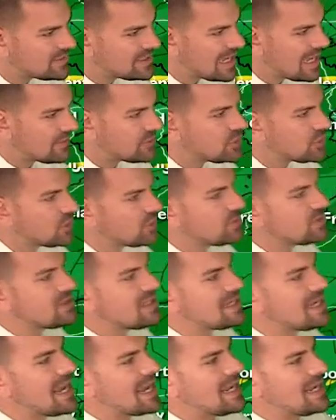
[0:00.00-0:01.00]
South
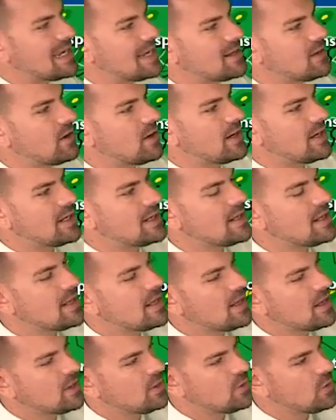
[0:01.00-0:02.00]
Jersey getting in on it.
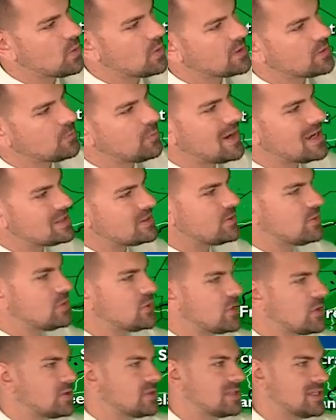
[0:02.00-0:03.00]
Northwest New
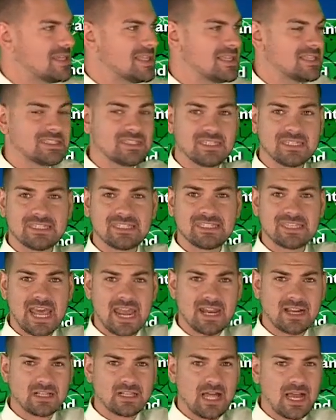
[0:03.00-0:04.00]
Jersey, this is 10
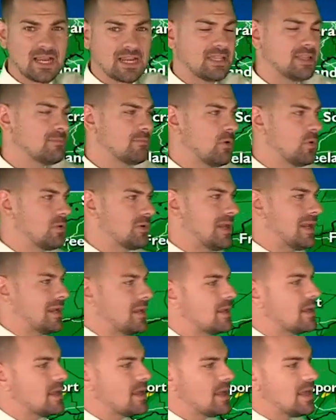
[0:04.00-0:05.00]
o'clock in the morning.
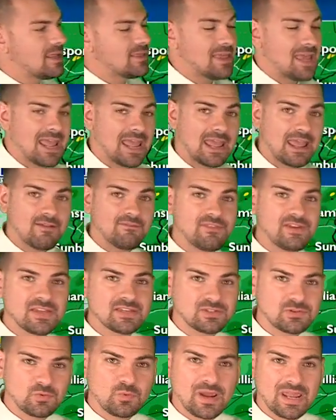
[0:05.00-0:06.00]
The
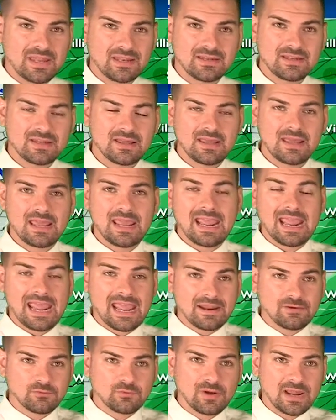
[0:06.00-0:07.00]
heaviest wind
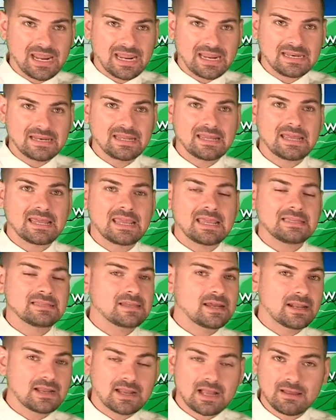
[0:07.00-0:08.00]
and rain is
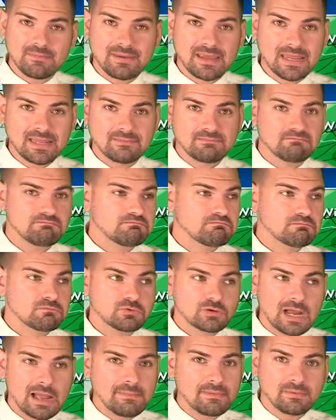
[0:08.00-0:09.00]
going to come in
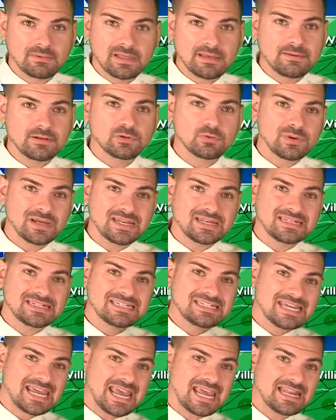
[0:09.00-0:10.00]
probably between
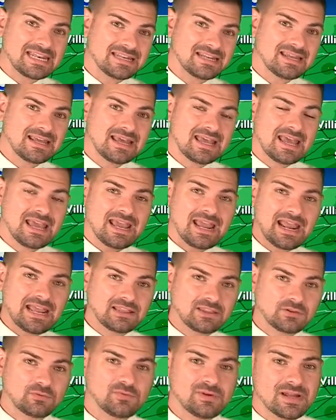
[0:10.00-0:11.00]
10
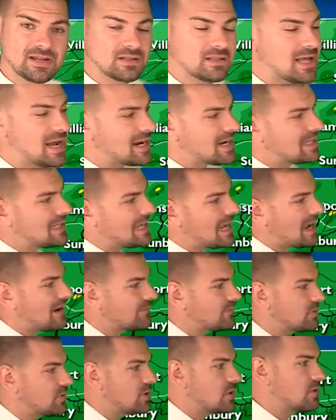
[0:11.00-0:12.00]
and 3 o'clock in the
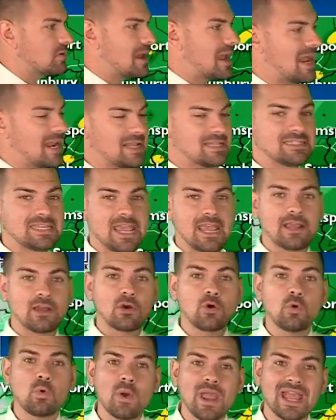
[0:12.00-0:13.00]
afternoon. And it's a
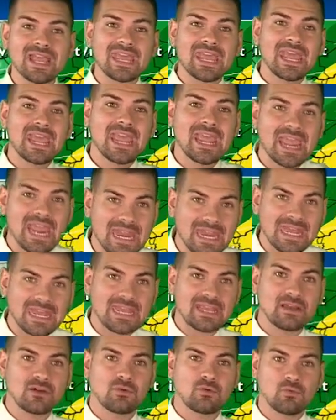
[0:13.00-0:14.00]
quick
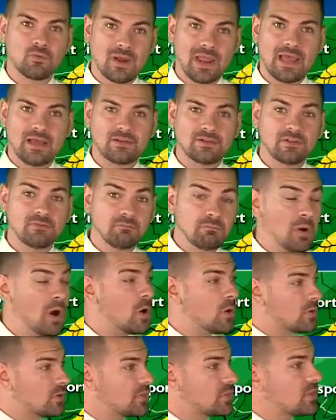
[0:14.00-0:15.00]
hitting round of
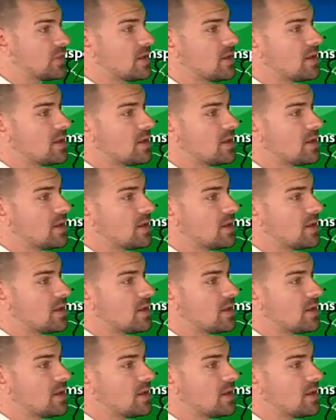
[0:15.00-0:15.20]
both.